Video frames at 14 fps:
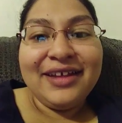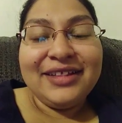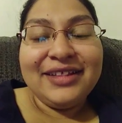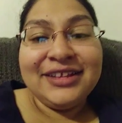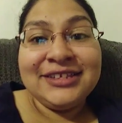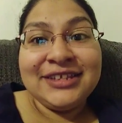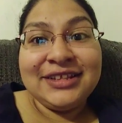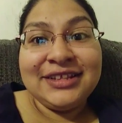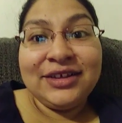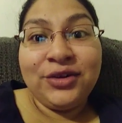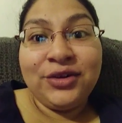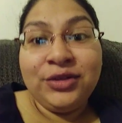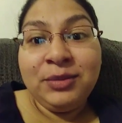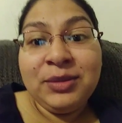They said the
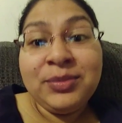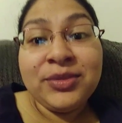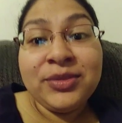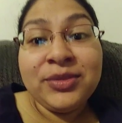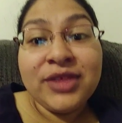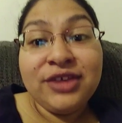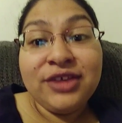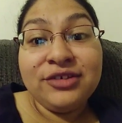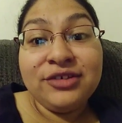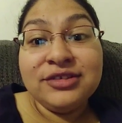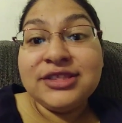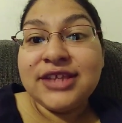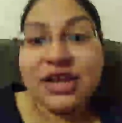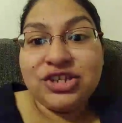only people that use
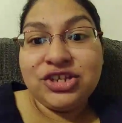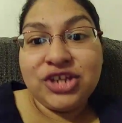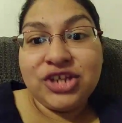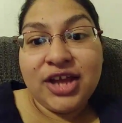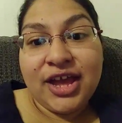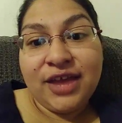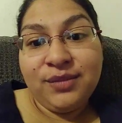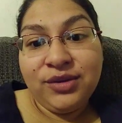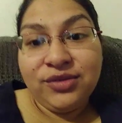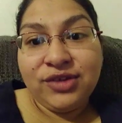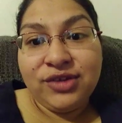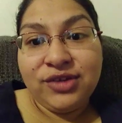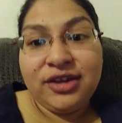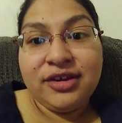the hashtag I am a
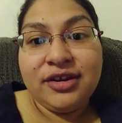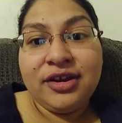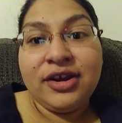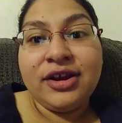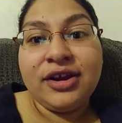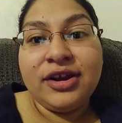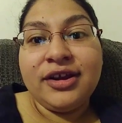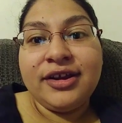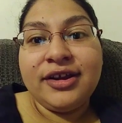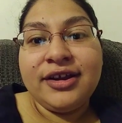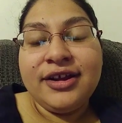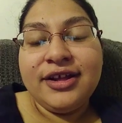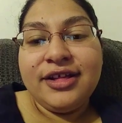creator are